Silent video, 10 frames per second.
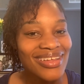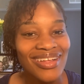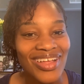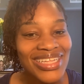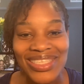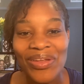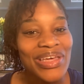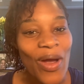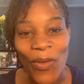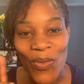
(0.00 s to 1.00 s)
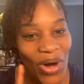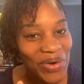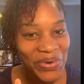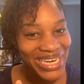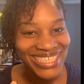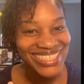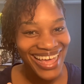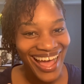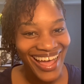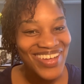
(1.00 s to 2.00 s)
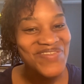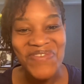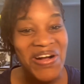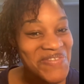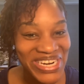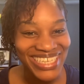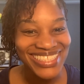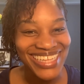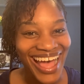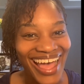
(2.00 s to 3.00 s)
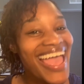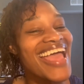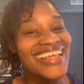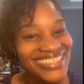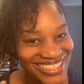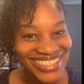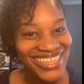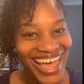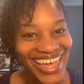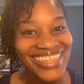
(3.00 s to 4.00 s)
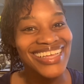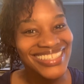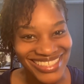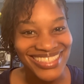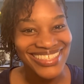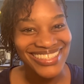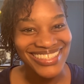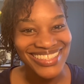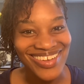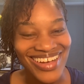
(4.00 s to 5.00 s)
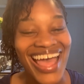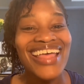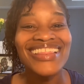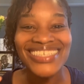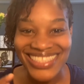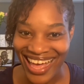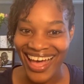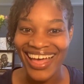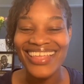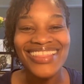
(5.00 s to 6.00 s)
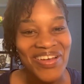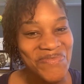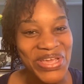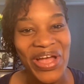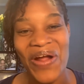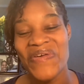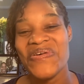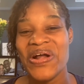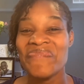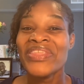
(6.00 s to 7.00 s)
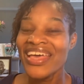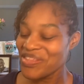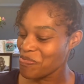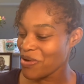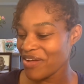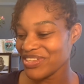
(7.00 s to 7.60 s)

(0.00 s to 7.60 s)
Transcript: it's only one winning side, one winning side, and it's the side that Jesus is on, the side that we are on. The prophets